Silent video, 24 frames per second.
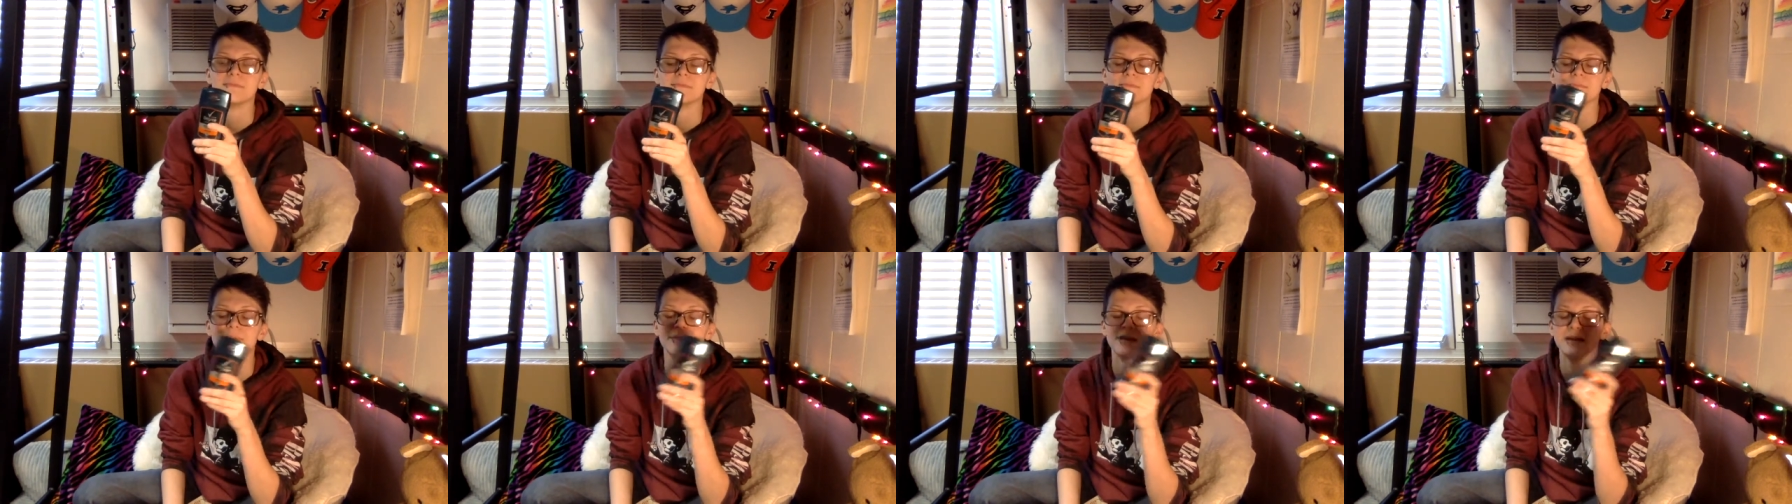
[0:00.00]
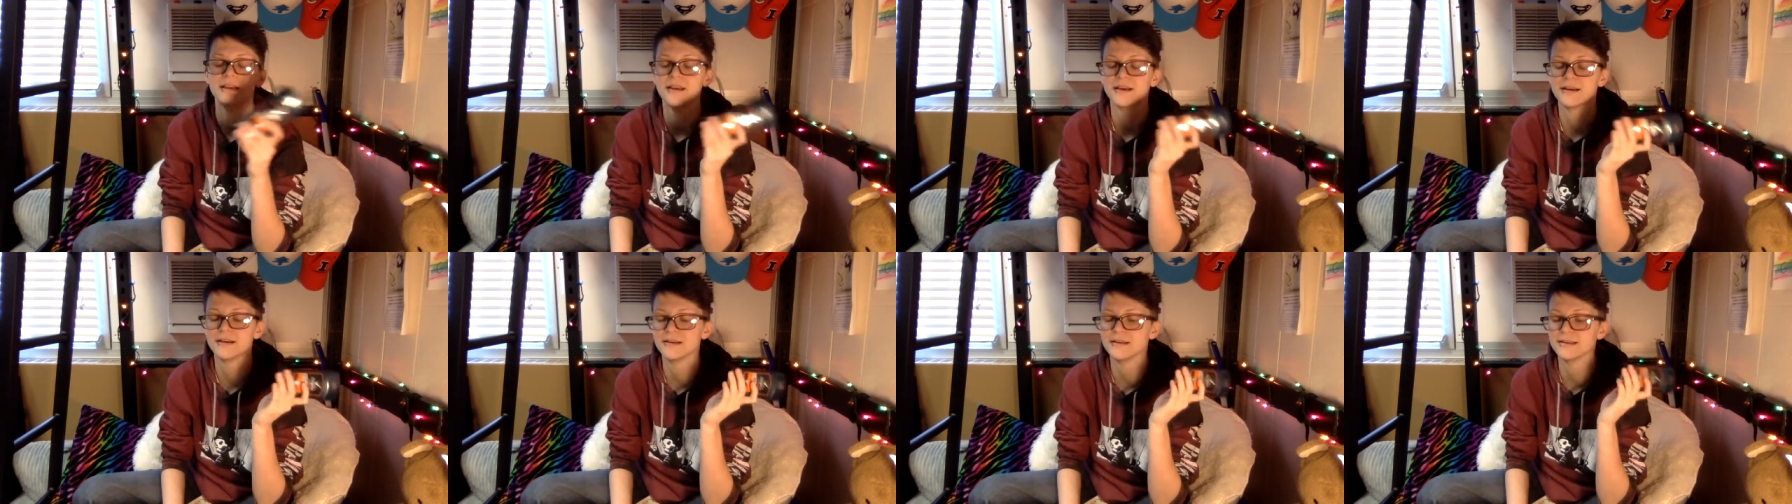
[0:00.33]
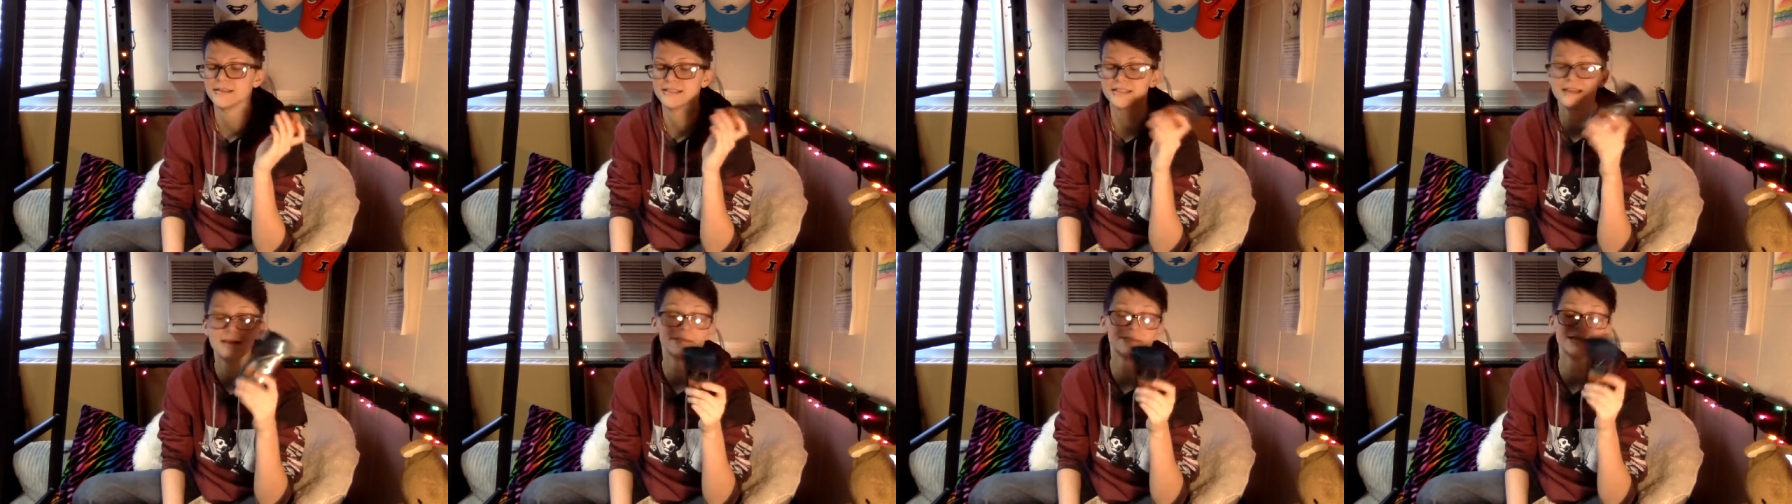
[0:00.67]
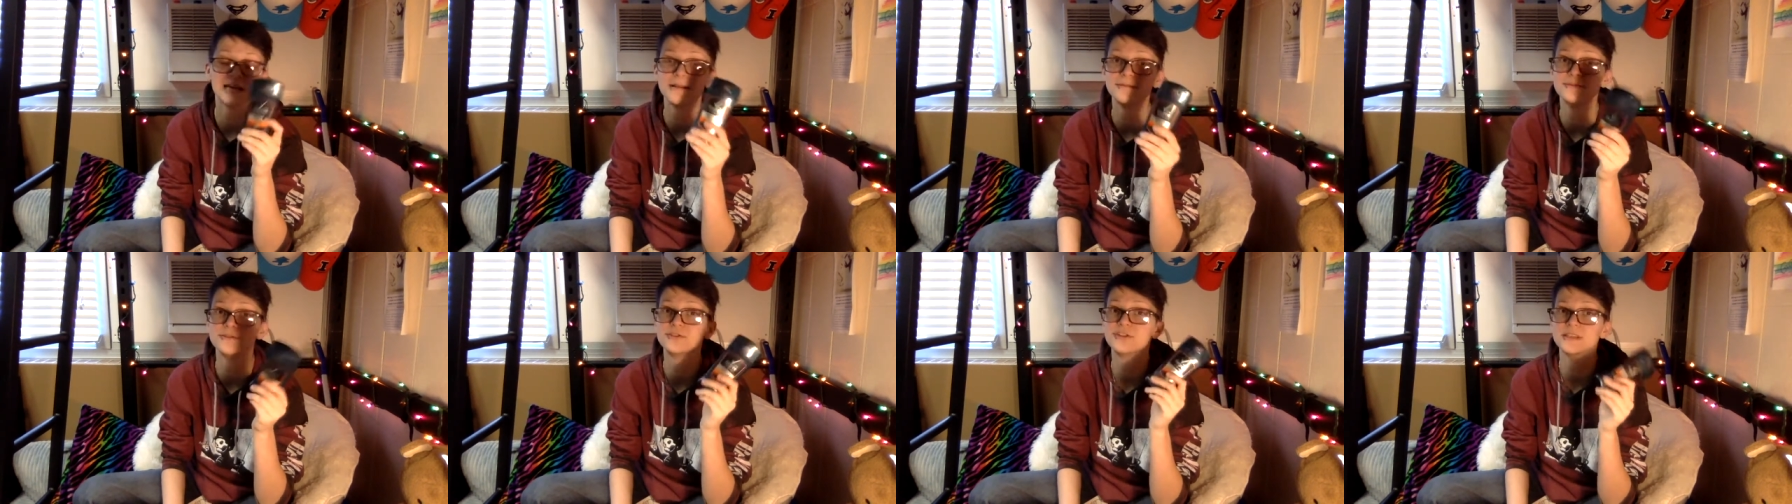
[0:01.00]
because
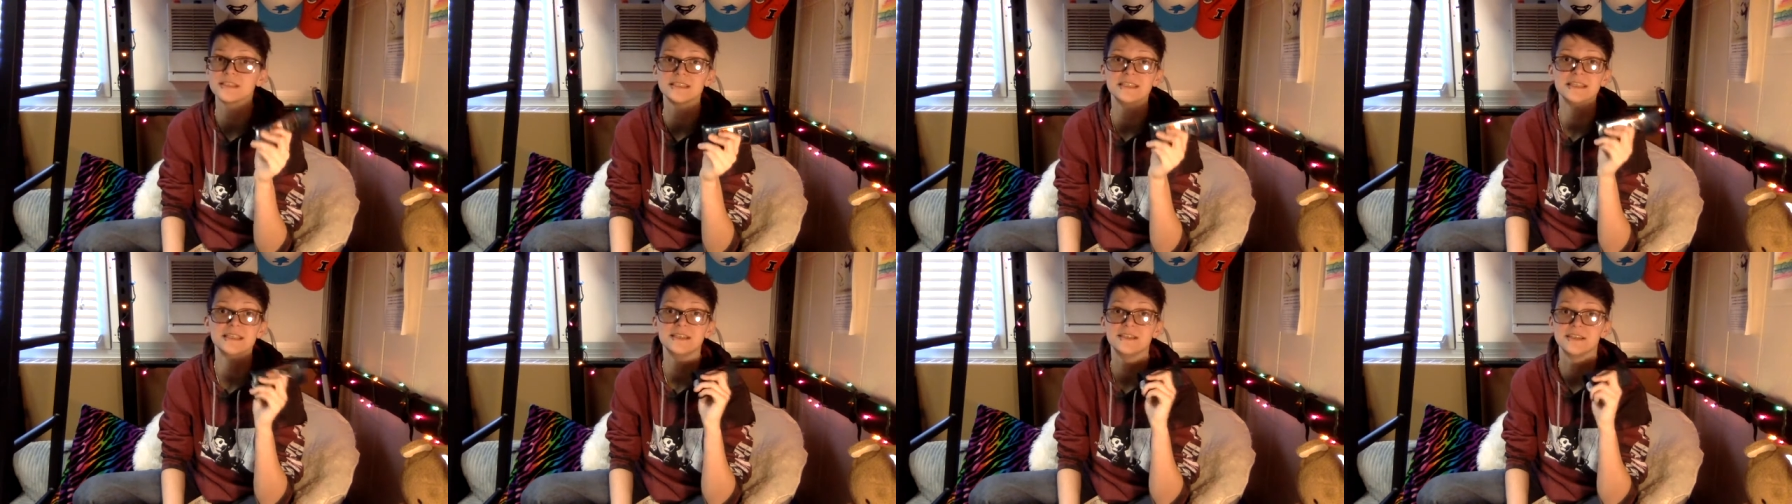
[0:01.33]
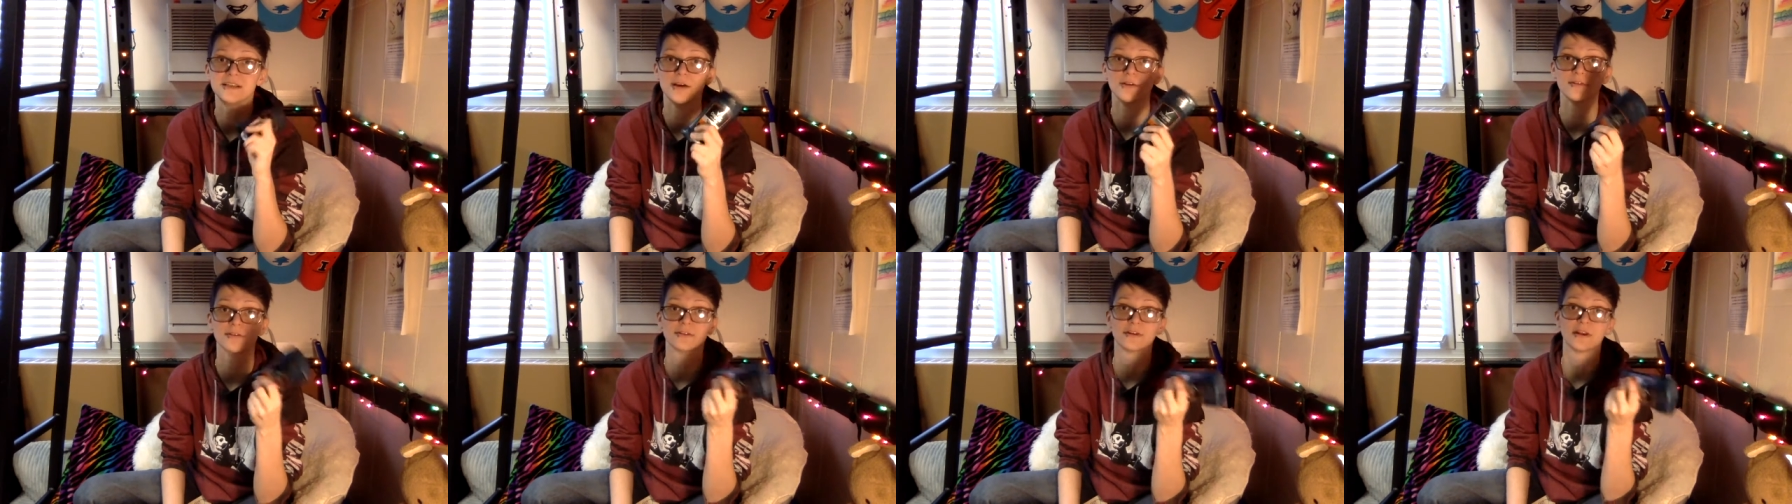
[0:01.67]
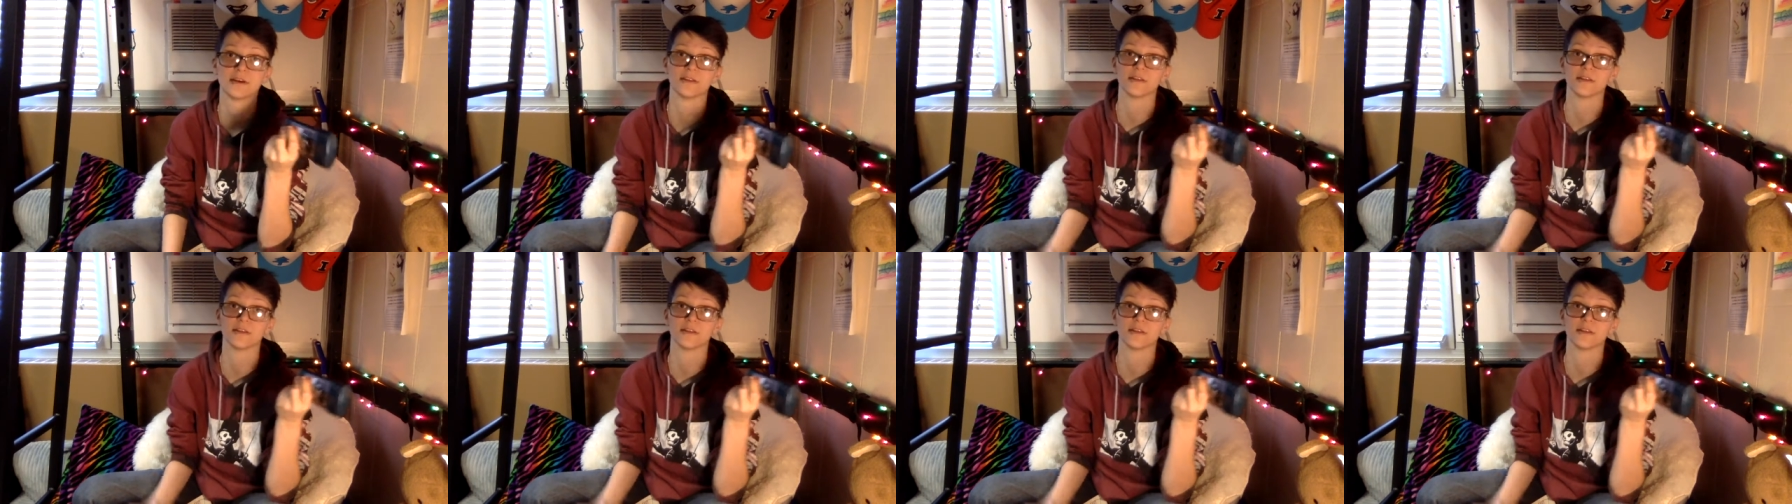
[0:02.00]
sometimes you just need deodorant